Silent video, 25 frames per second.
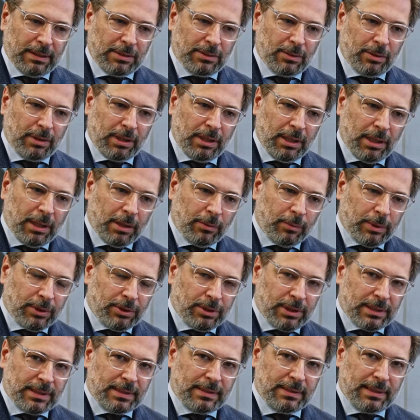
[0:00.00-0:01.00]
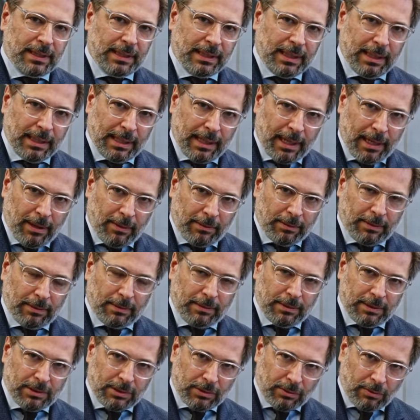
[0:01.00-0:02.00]
So here we're just taking out
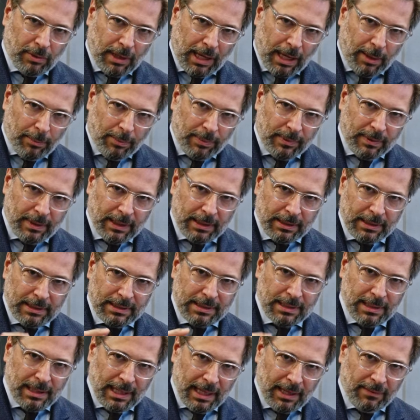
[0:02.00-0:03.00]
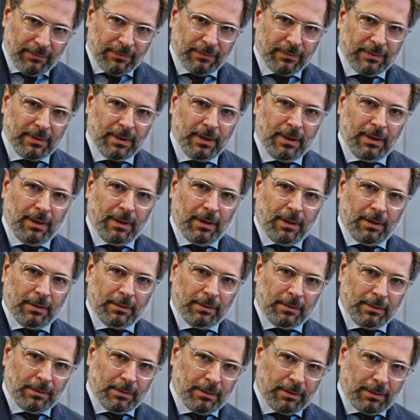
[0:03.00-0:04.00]
the scrap that is left
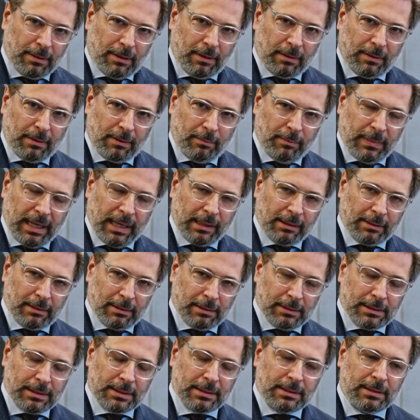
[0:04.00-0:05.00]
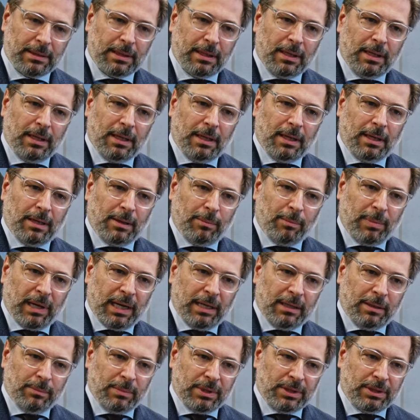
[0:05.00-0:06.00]
on the, on the metals uh,
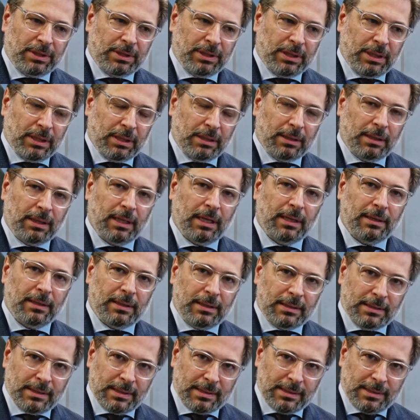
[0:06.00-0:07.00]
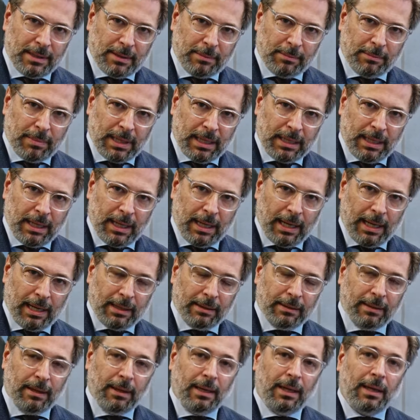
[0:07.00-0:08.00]
by the machine, and this is done by
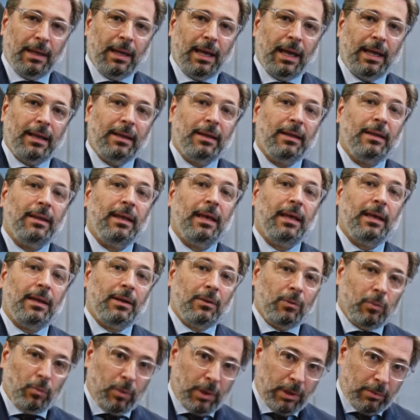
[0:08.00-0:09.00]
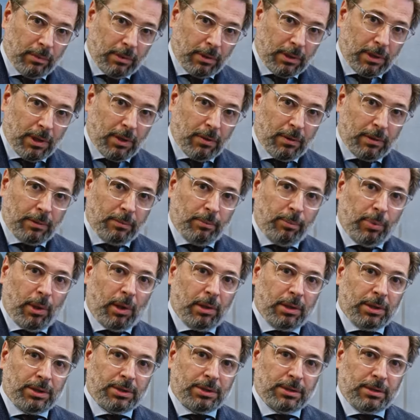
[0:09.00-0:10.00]
hand, and then we will go and
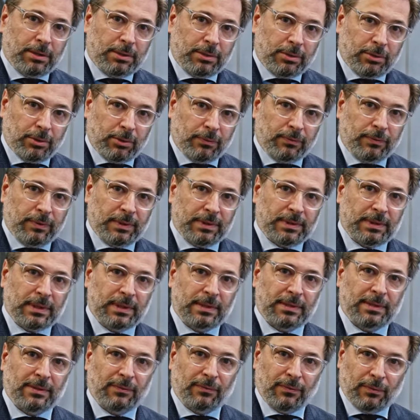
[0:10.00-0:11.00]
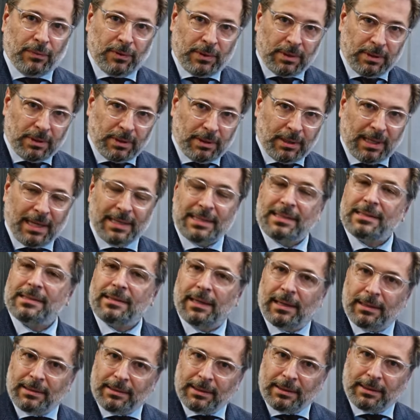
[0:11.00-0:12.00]
polish the surfaces for the
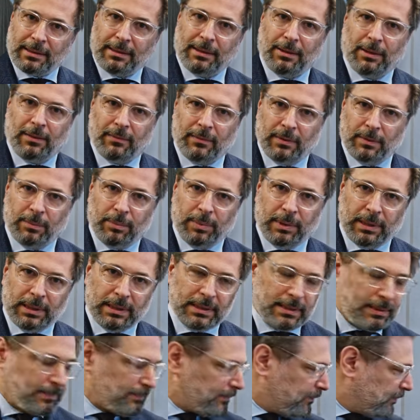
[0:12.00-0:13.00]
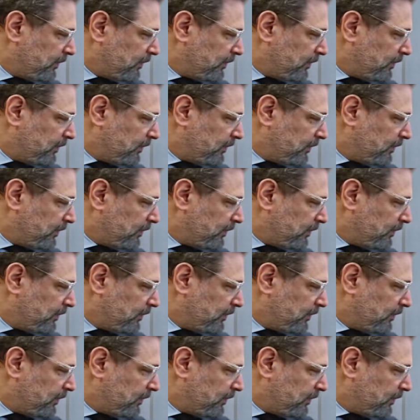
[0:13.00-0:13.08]
aesthetic of the piece.